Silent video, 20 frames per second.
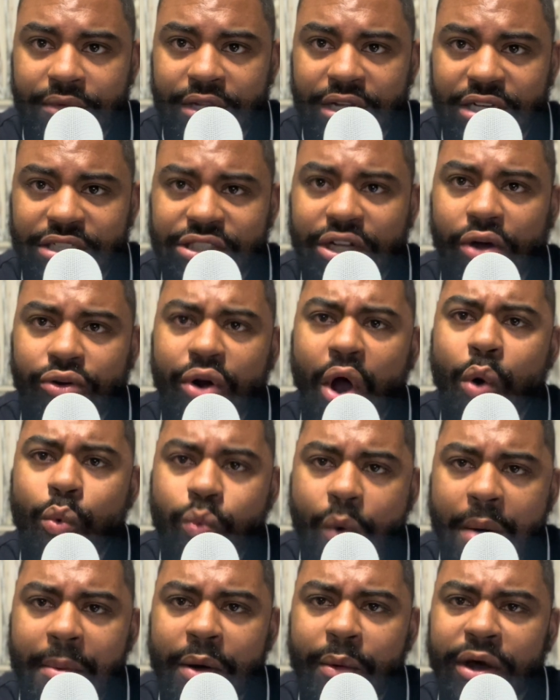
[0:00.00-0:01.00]
Don't no
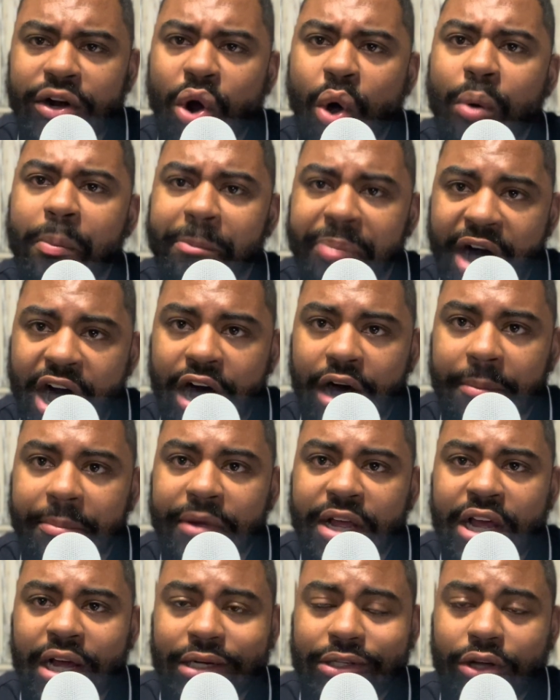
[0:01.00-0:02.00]
woman want no bum.
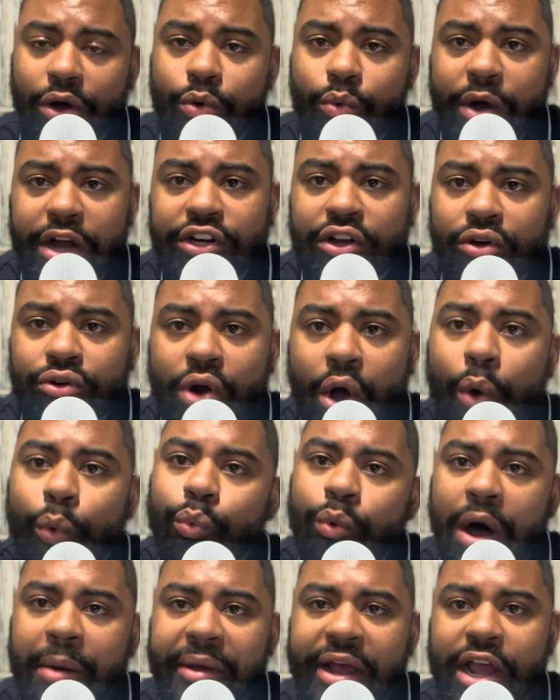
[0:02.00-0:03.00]
Don't no
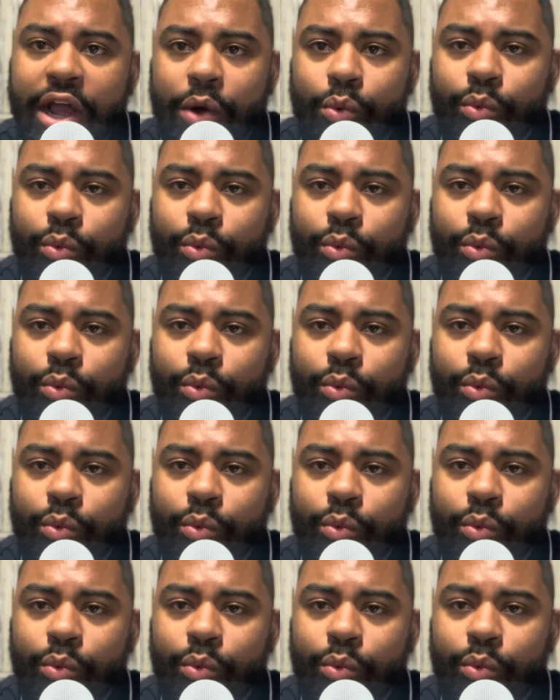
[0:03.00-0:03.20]
woman